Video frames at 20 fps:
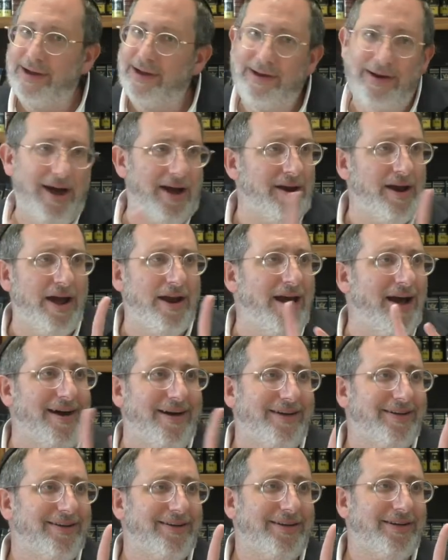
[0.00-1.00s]
No, no,
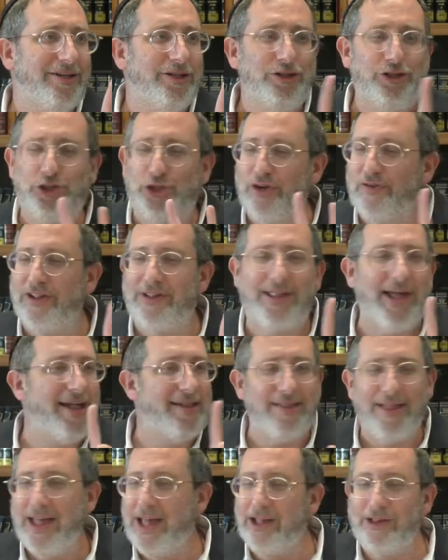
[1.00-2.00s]
no. Tshuva
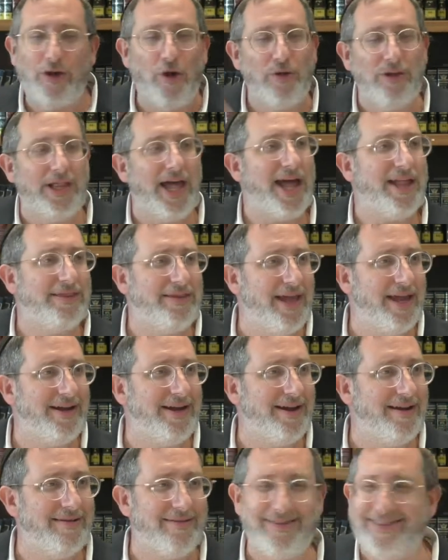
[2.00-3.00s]
says, those last 10
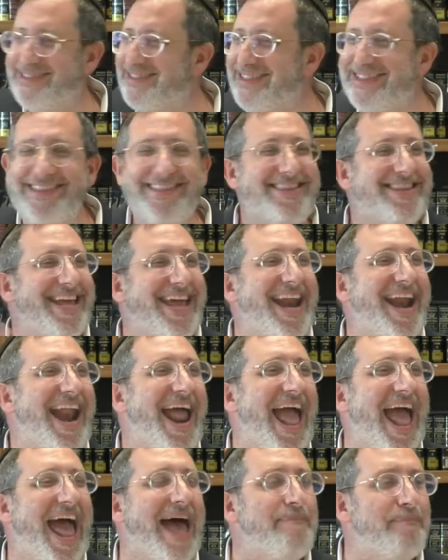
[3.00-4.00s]
years didn't
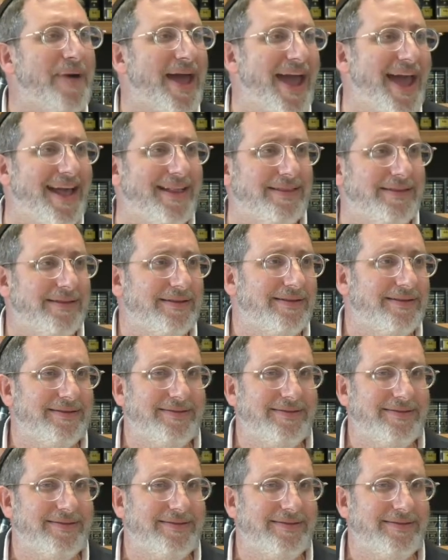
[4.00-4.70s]
happen.